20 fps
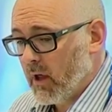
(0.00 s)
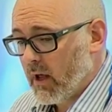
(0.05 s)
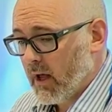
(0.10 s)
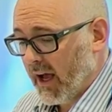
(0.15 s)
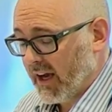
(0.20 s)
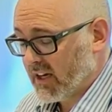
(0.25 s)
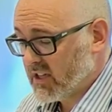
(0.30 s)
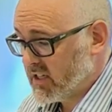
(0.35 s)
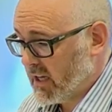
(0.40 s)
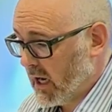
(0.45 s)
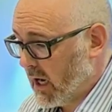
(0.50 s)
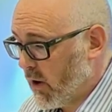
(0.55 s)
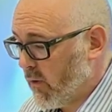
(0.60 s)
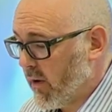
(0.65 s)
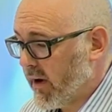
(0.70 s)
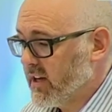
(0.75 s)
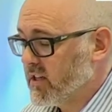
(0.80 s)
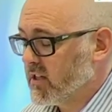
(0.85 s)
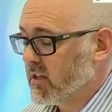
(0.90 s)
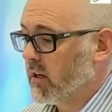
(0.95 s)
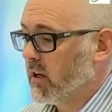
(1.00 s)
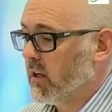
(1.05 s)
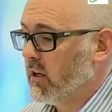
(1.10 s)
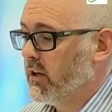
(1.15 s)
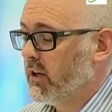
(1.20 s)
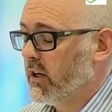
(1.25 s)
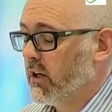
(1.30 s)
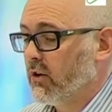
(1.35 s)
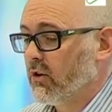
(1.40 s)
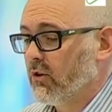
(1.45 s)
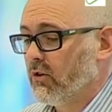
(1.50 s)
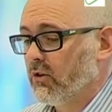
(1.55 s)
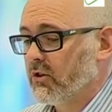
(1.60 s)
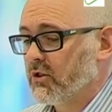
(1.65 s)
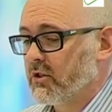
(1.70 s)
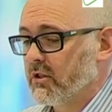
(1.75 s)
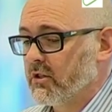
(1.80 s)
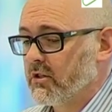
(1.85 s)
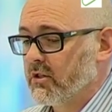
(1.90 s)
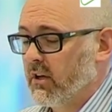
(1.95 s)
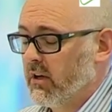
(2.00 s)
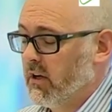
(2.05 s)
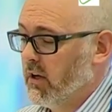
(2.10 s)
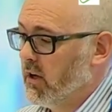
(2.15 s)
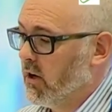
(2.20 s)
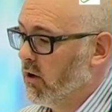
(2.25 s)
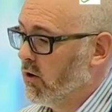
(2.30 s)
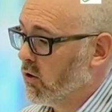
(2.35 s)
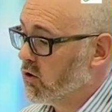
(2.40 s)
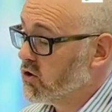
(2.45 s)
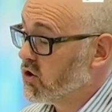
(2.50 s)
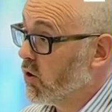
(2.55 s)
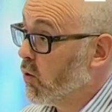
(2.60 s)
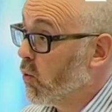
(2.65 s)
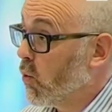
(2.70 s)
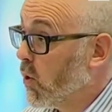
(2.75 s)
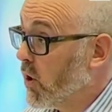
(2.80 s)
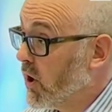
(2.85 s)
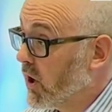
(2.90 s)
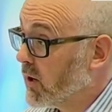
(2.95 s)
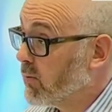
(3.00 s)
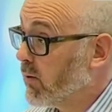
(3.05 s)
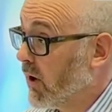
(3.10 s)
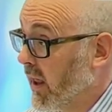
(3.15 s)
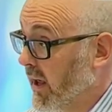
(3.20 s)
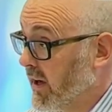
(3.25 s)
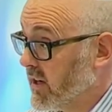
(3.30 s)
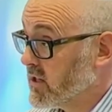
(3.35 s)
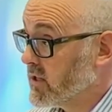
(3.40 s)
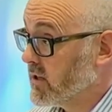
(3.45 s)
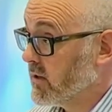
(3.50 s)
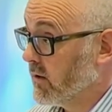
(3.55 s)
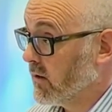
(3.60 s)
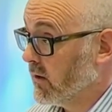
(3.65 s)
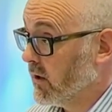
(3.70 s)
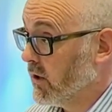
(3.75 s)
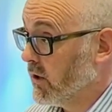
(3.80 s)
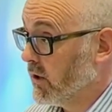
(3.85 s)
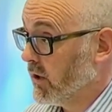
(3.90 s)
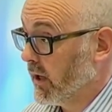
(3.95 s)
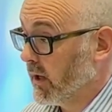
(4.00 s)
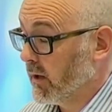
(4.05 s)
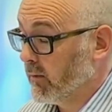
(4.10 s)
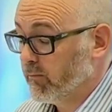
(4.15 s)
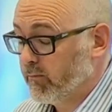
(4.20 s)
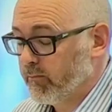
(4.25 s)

accelerated learning courses, and also workplace learning.